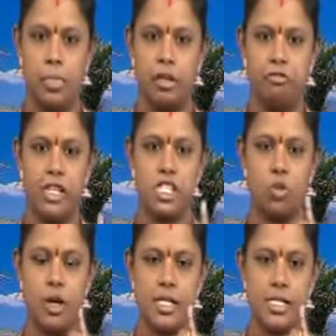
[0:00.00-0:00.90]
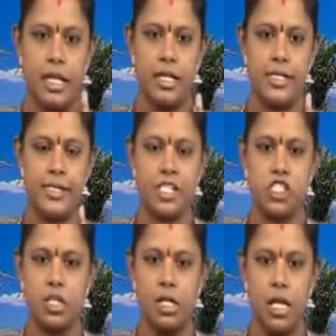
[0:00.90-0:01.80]
The first one is leading
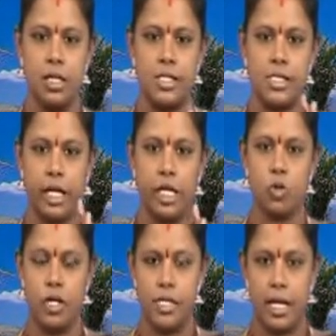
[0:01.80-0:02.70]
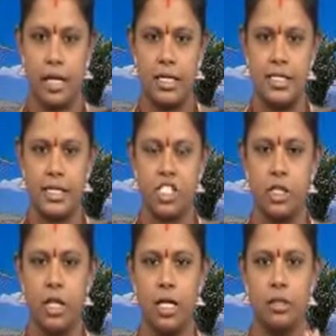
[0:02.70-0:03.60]
section, the second one is heading section,